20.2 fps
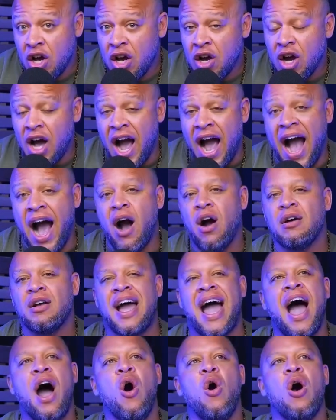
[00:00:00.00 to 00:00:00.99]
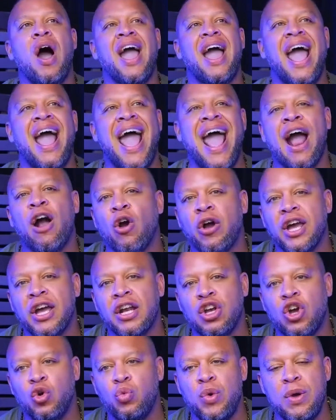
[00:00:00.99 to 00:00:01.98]
how, how arrogant
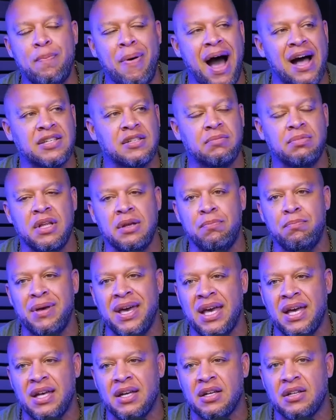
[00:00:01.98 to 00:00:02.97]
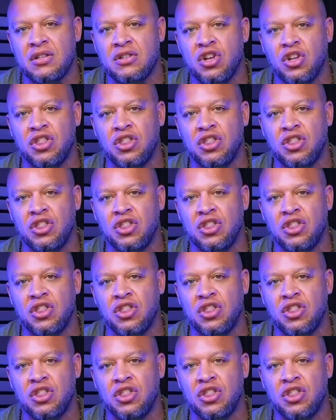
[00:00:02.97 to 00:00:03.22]
could we possibly be to